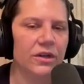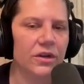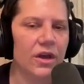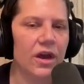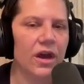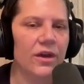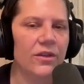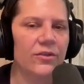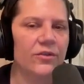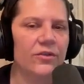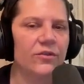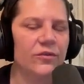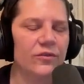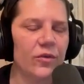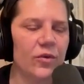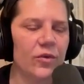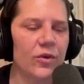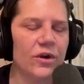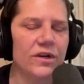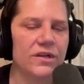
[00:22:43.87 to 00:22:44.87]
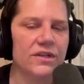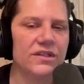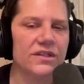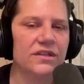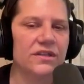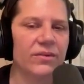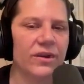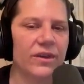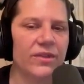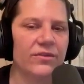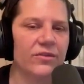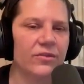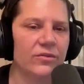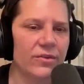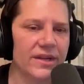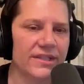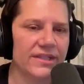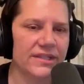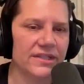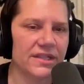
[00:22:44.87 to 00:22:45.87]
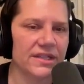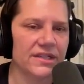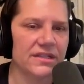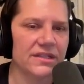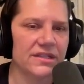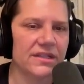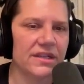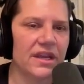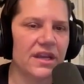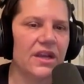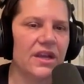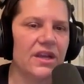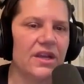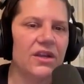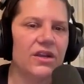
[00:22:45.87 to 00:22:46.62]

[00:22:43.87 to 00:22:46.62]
not through force, but through resonance.